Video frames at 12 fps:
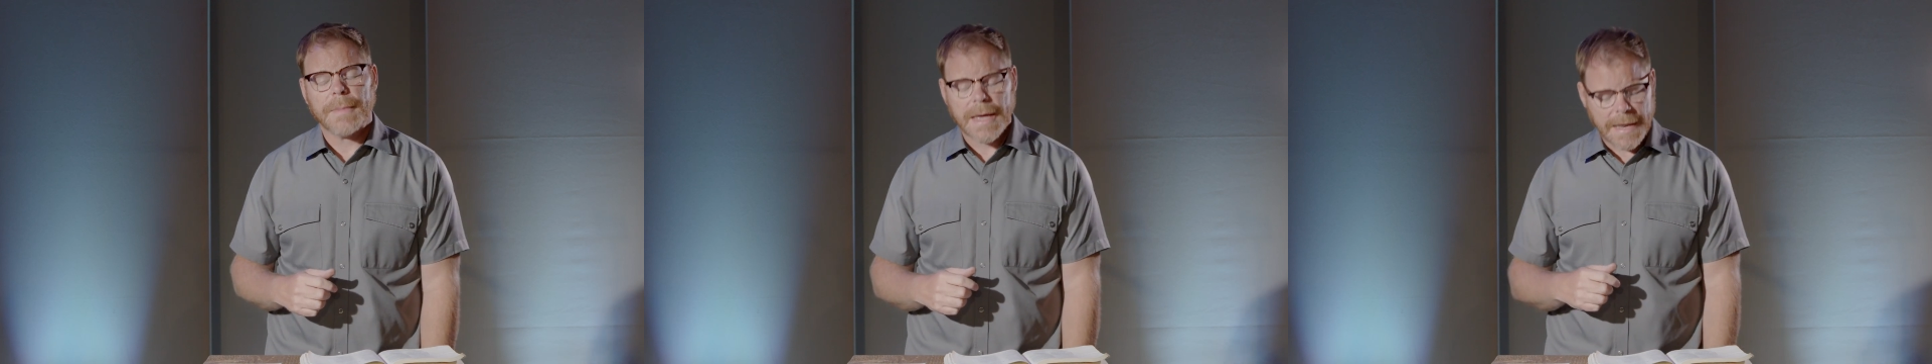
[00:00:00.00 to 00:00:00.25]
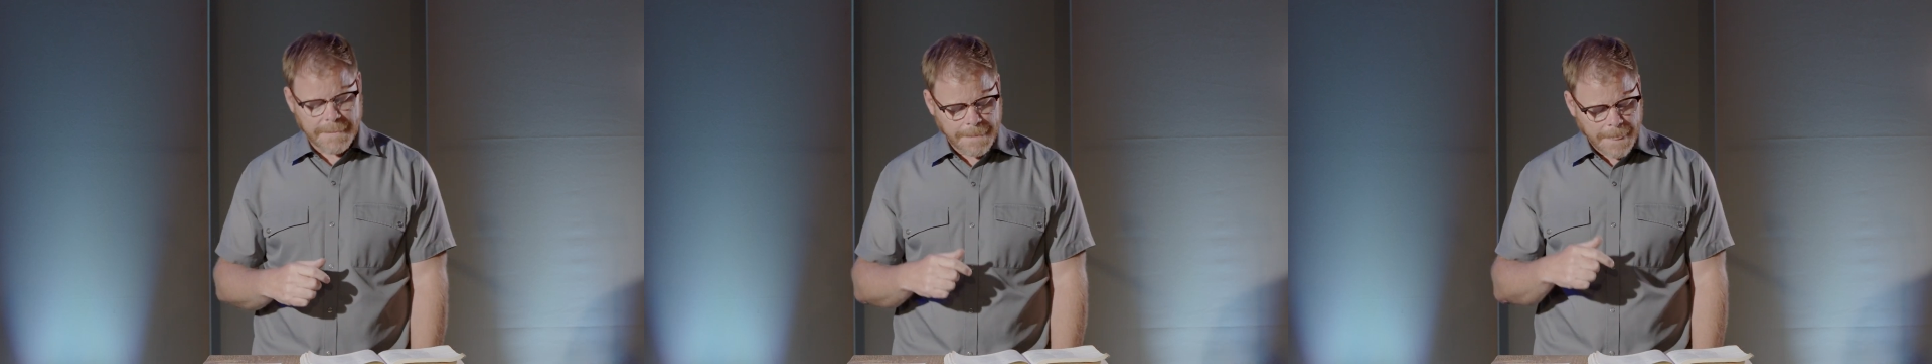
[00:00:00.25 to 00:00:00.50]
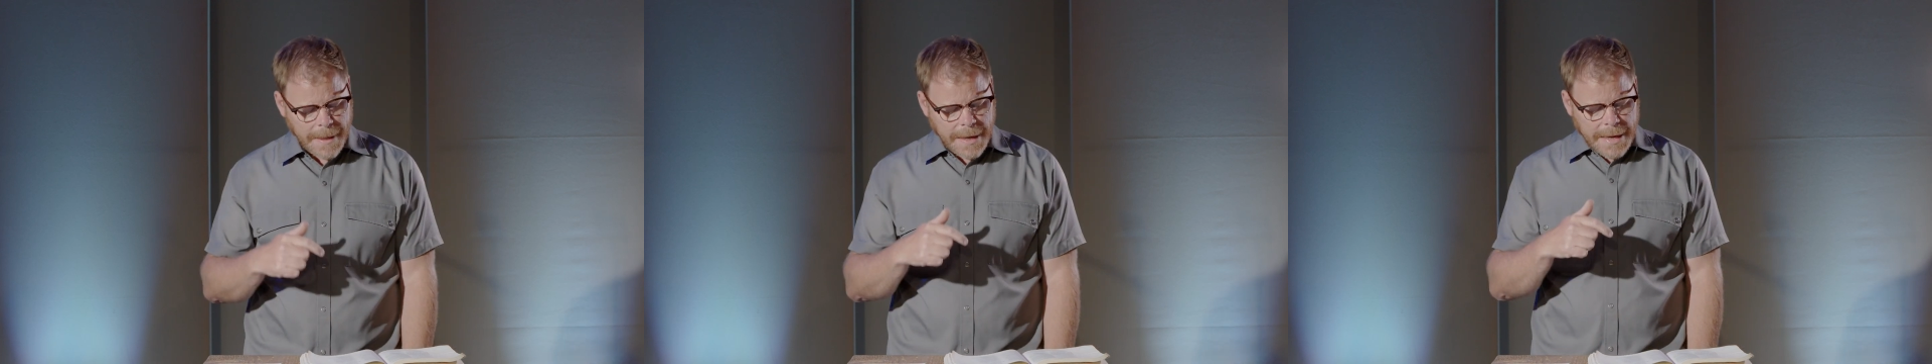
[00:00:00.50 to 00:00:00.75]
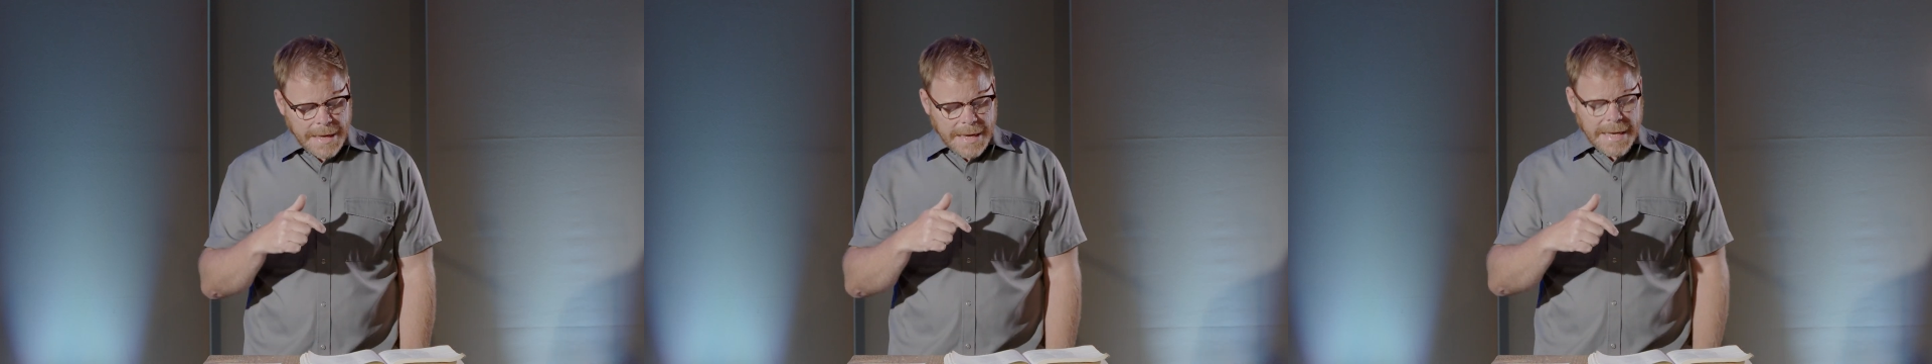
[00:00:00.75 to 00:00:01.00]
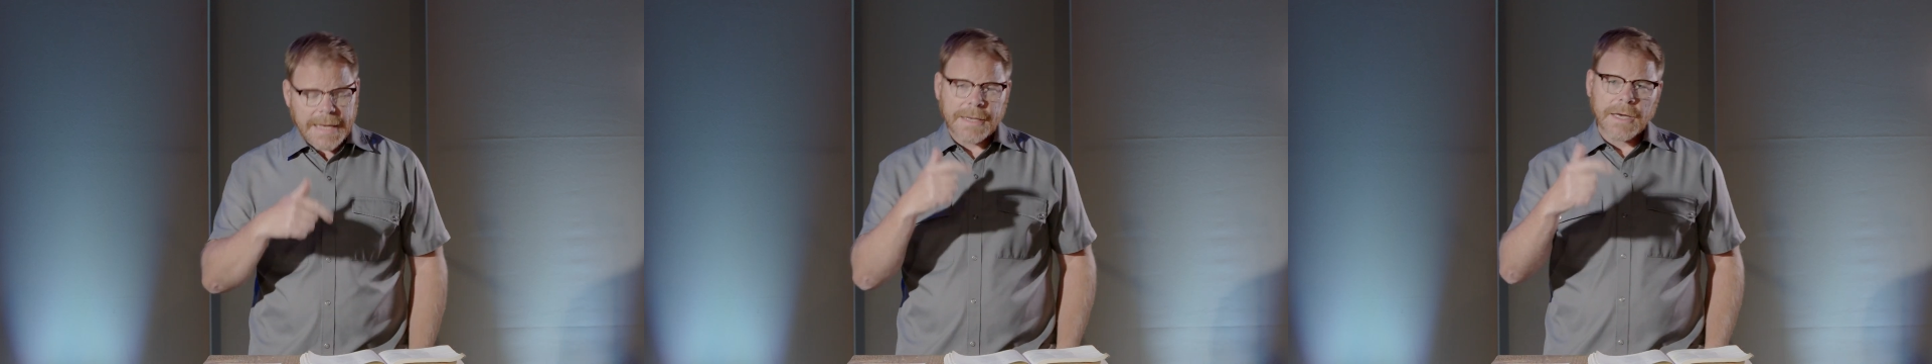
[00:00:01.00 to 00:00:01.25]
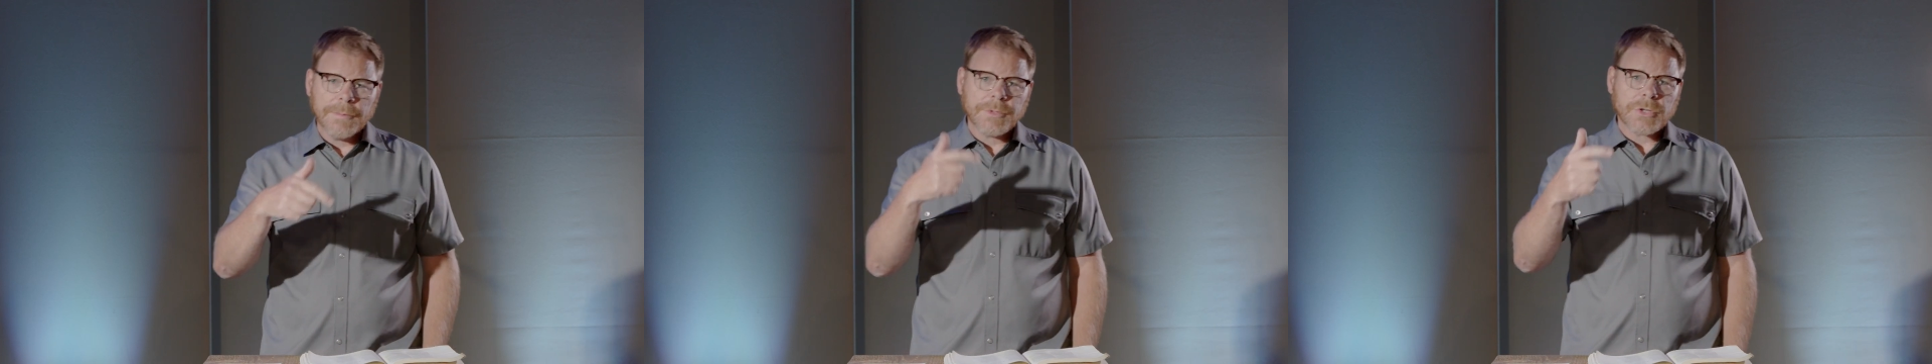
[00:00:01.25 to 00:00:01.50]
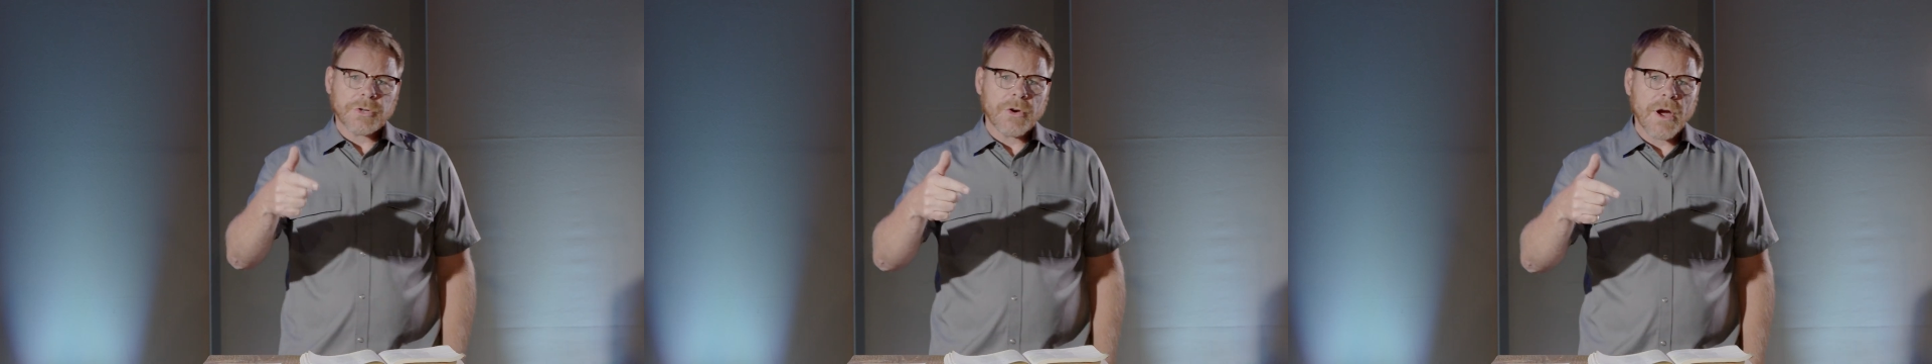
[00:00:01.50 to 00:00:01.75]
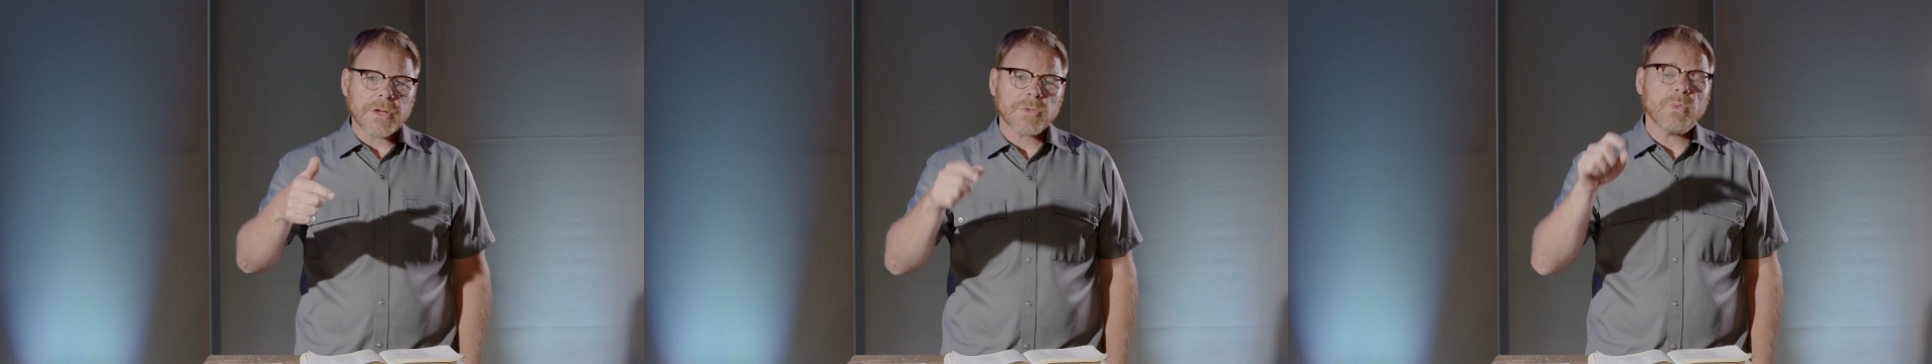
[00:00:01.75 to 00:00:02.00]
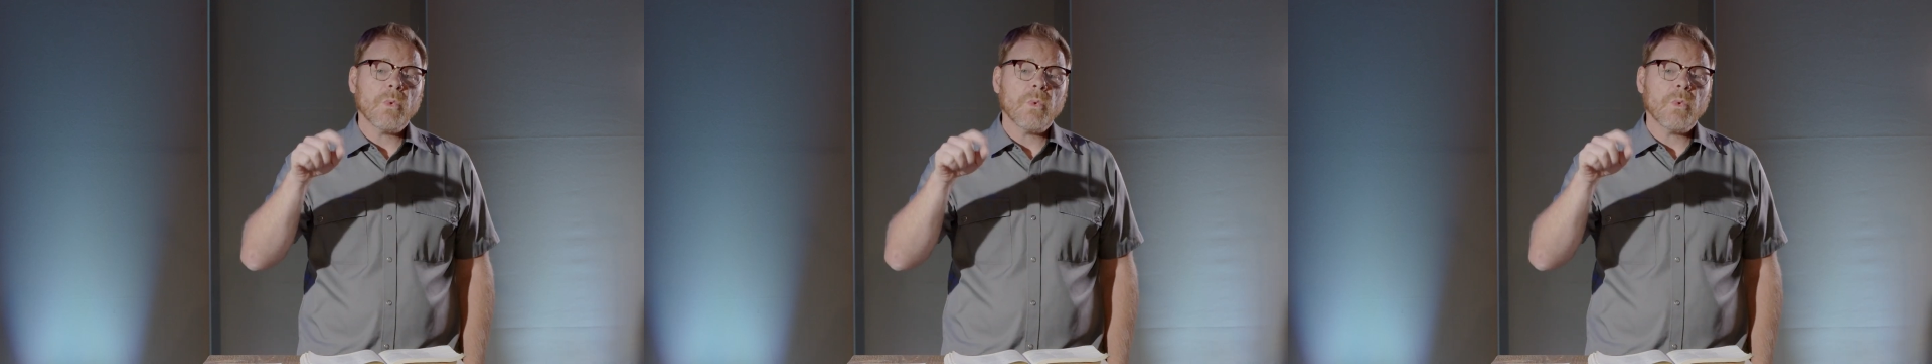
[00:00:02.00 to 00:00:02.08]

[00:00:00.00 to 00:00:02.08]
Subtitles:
And he comes across